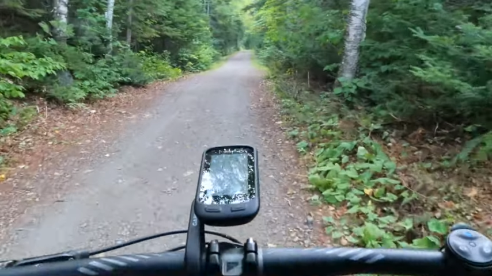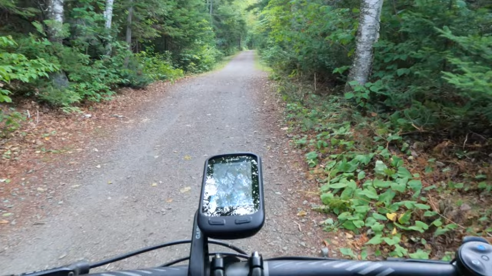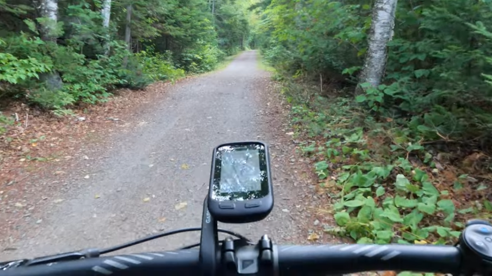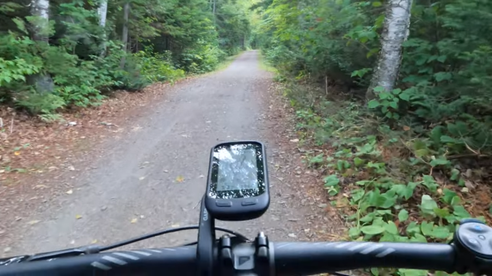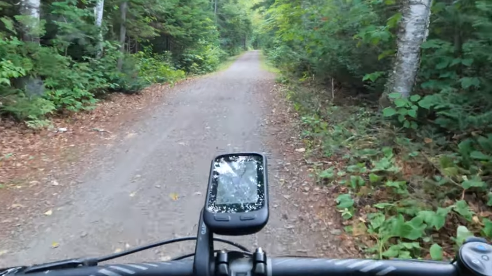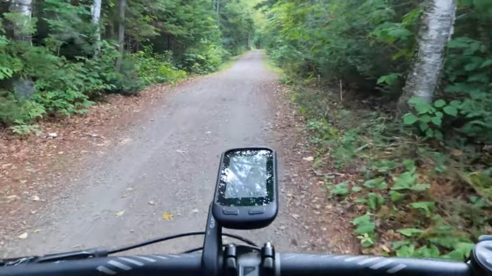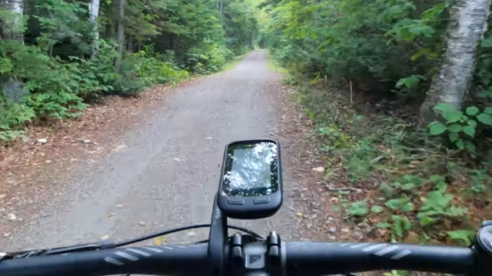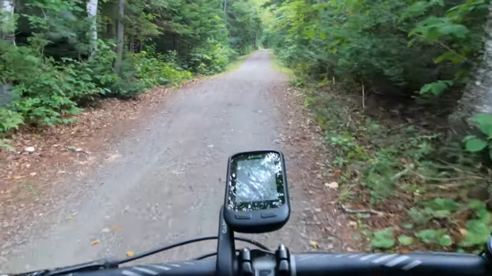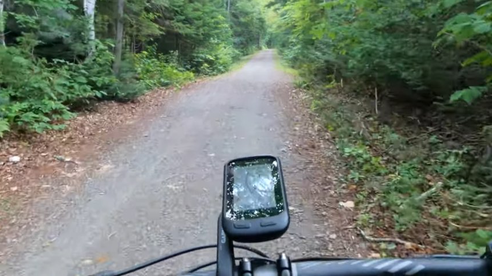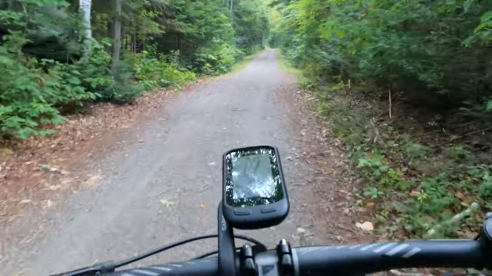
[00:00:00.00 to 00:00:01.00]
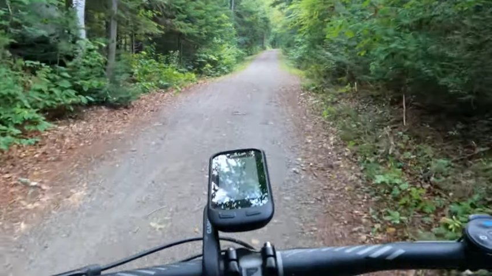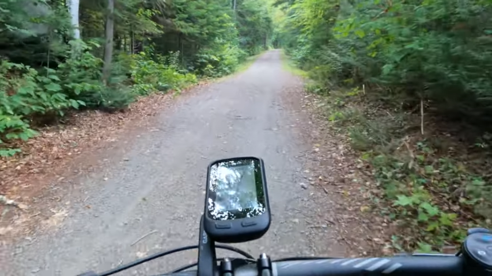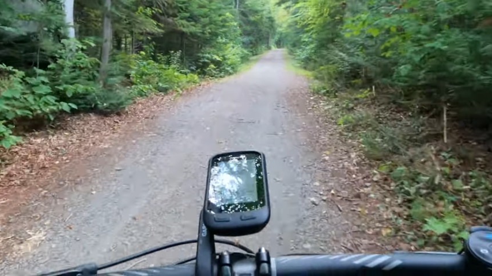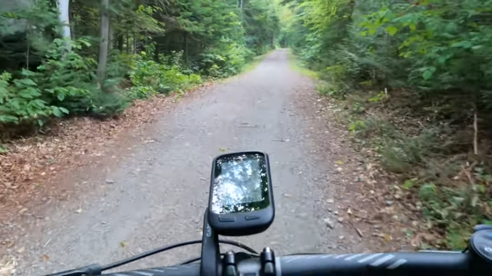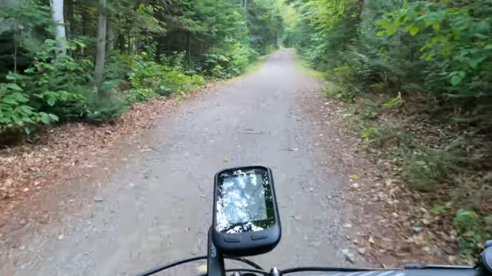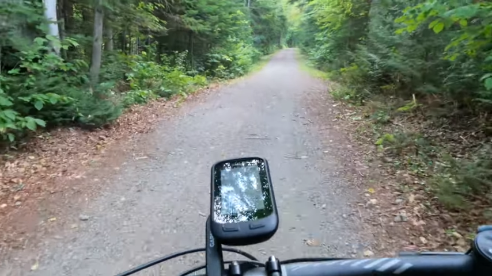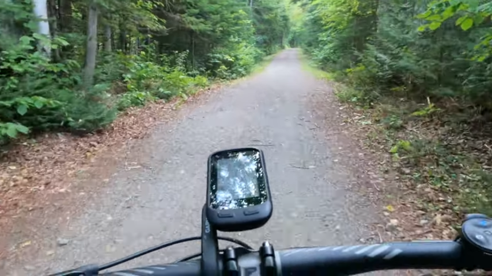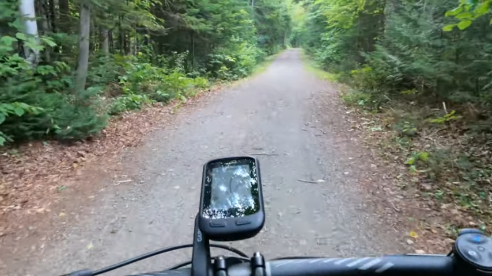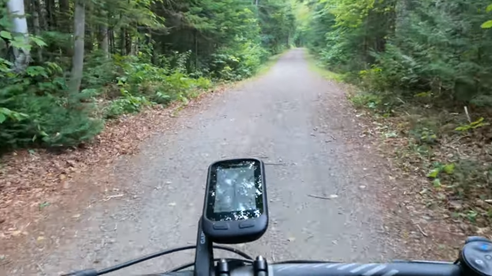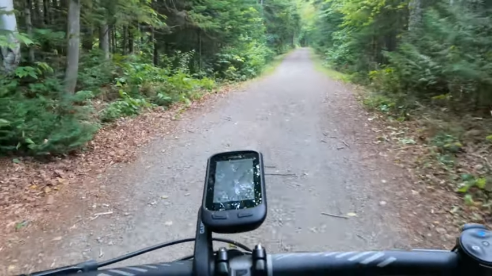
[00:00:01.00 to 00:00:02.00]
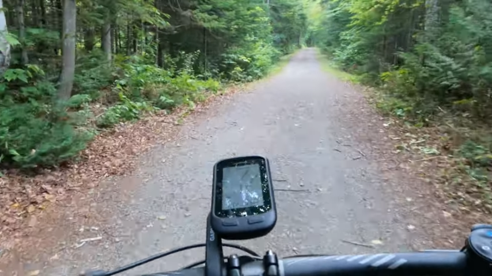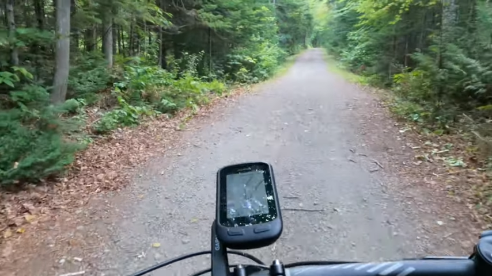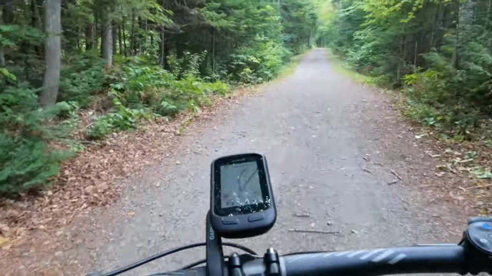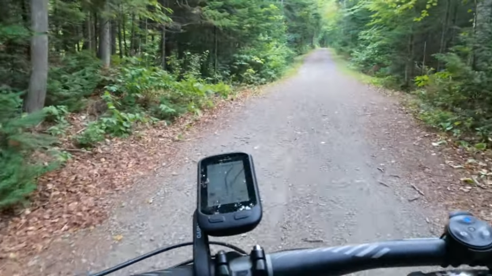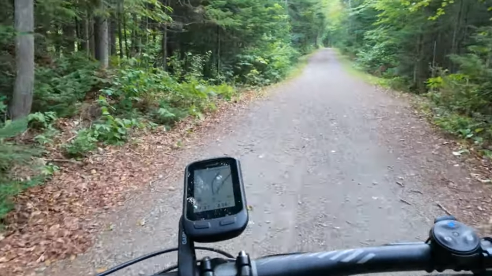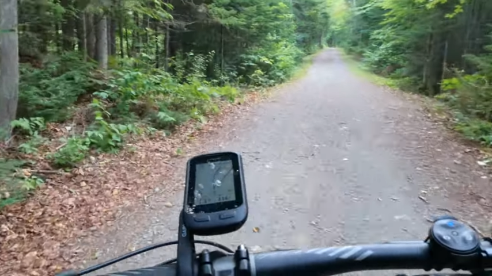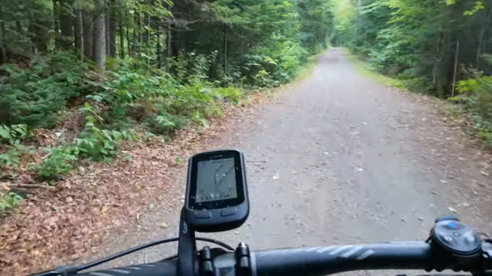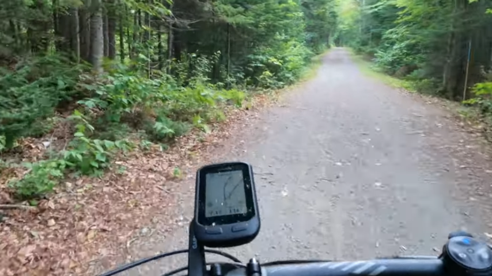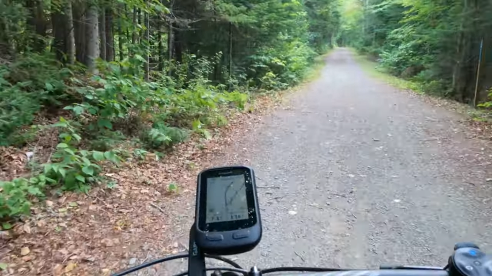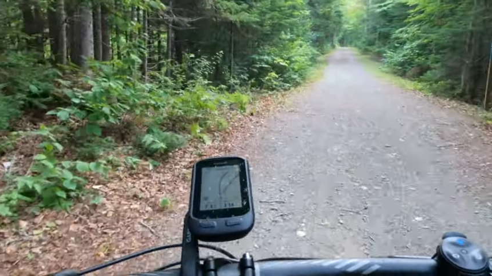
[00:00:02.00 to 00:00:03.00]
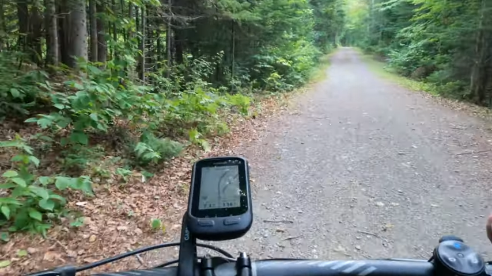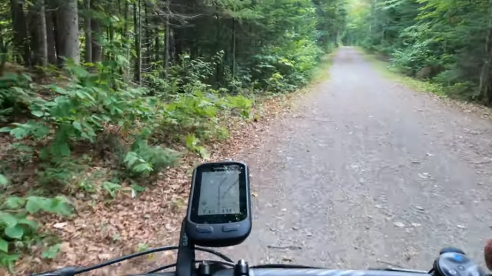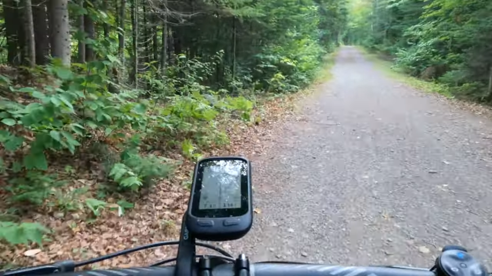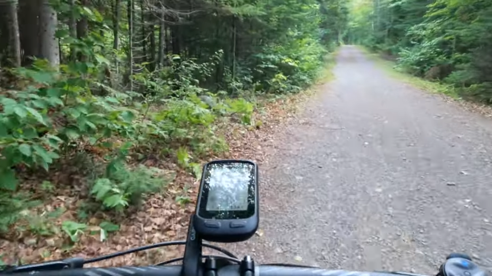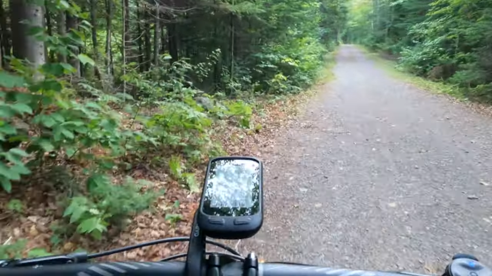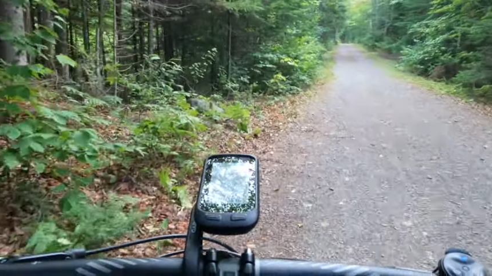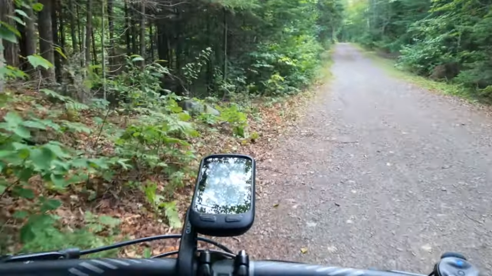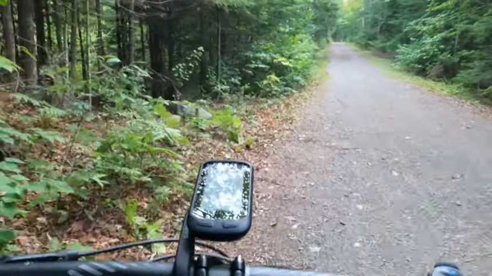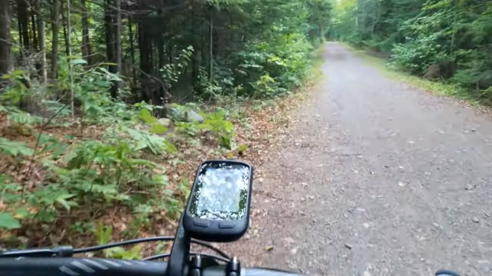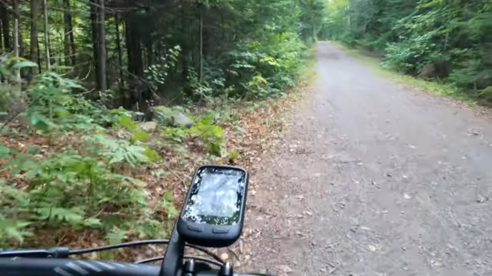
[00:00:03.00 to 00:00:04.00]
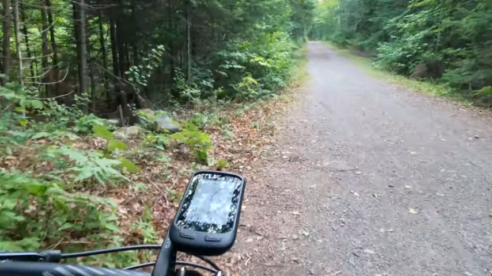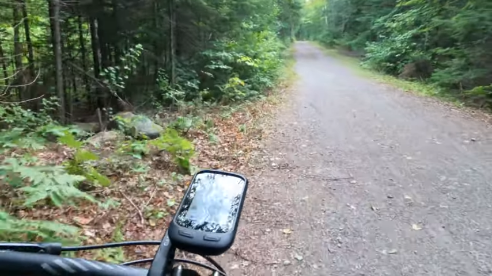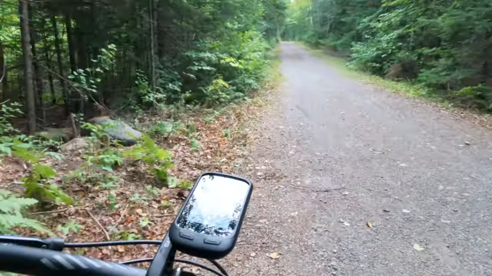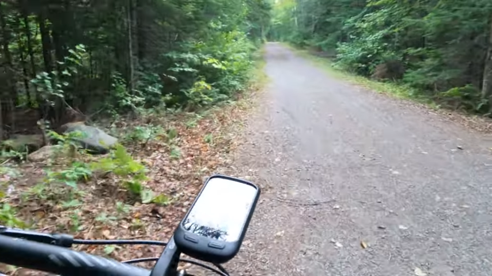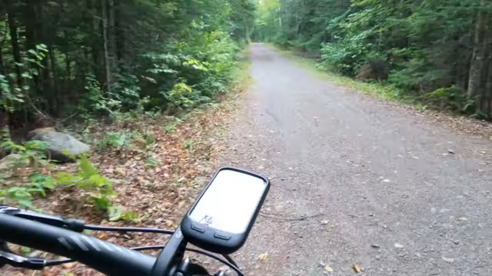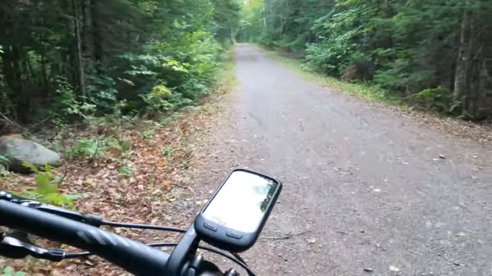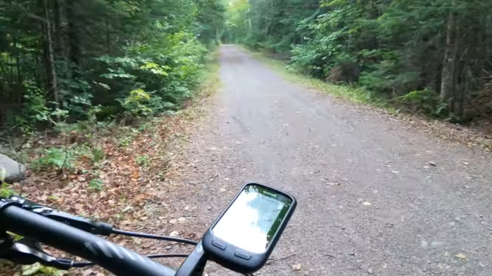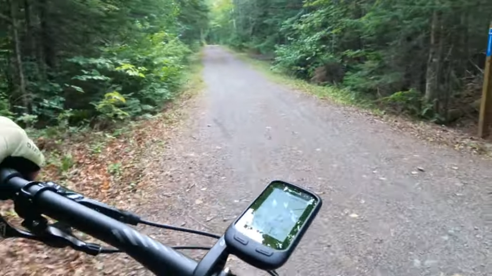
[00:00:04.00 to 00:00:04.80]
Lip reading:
[unreadable: no face in view]